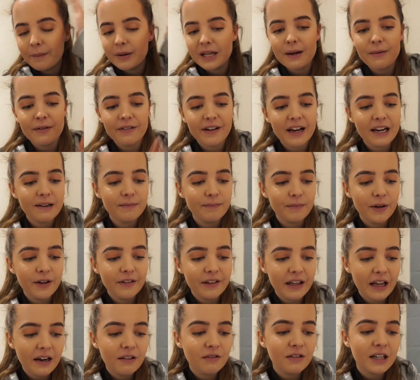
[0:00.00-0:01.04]
But yeah, we've had
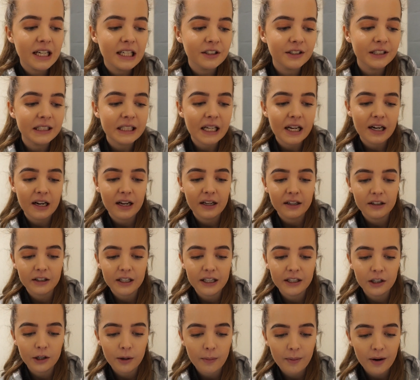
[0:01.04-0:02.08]
both had a really good day, like,
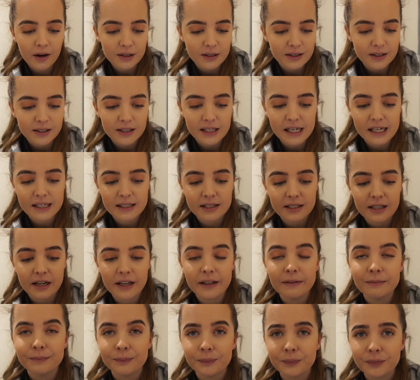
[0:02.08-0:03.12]
in comparison to
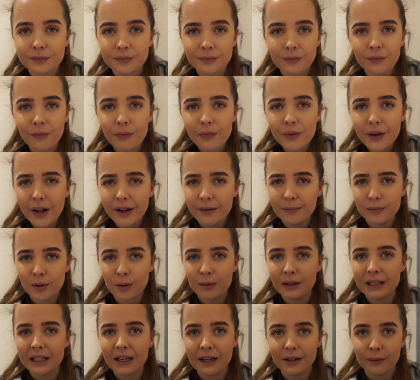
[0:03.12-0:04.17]
yesterday.
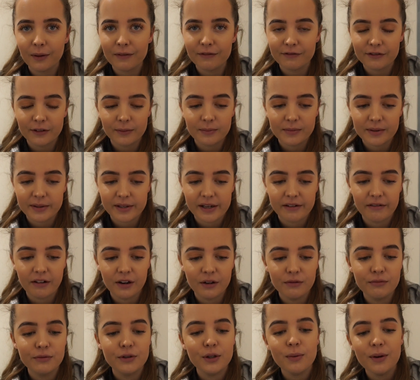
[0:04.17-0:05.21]
Probably, like, went from
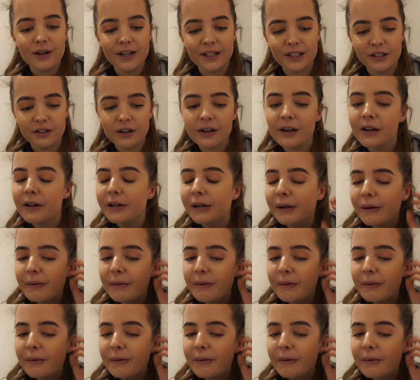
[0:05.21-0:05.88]
0 to 100.